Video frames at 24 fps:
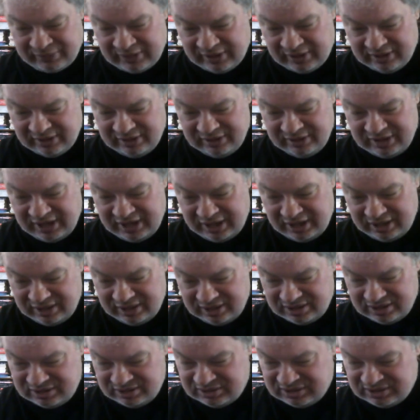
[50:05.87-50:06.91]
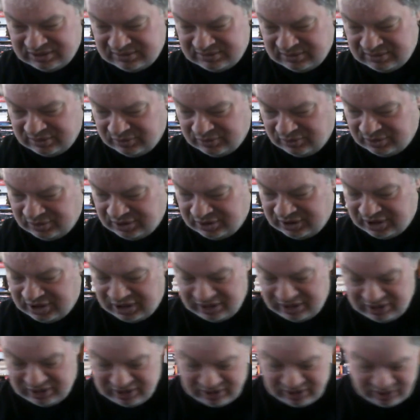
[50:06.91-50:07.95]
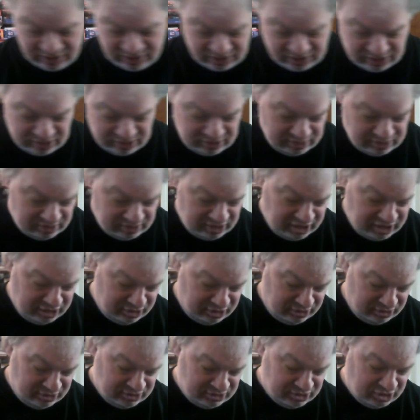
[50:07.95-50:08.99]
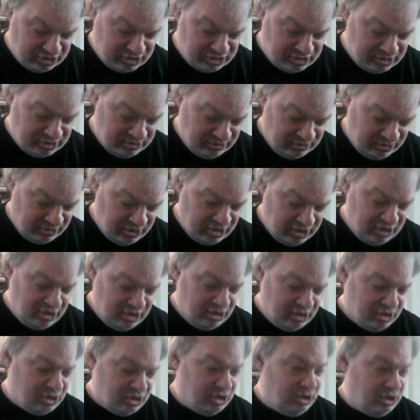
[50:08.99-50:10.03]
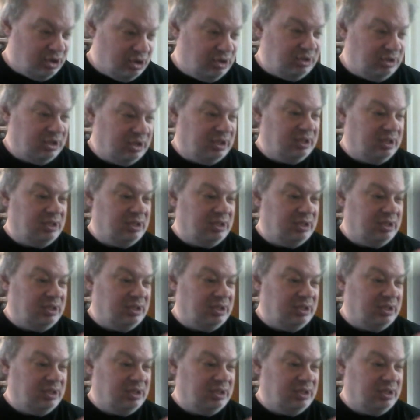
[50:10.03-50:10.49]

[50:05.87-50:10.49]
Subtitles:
That is what they later started calling